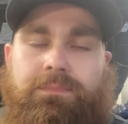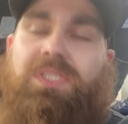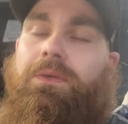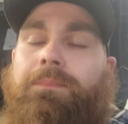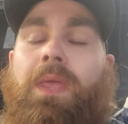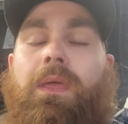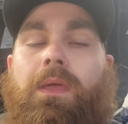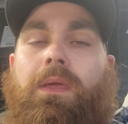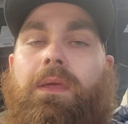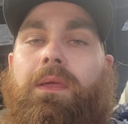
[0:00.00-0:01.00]
So
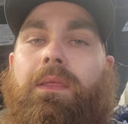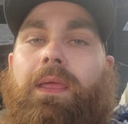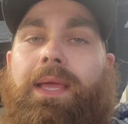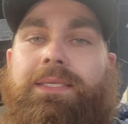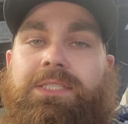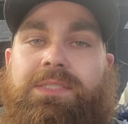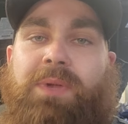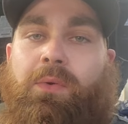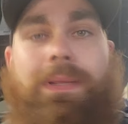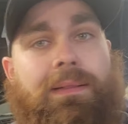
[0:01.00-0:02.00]
that's just my
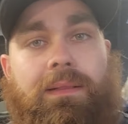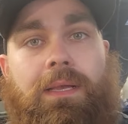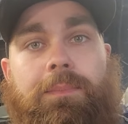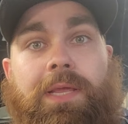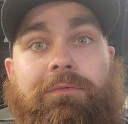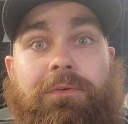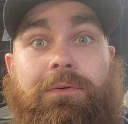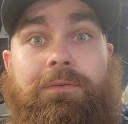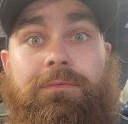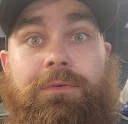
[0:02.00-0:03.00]
quick little update
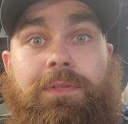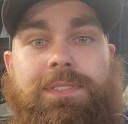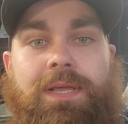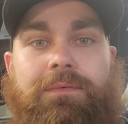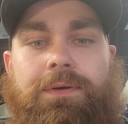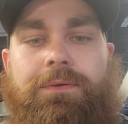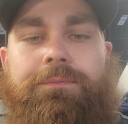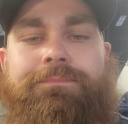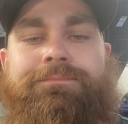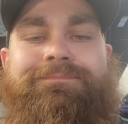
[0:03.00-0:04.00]
for this afternoon.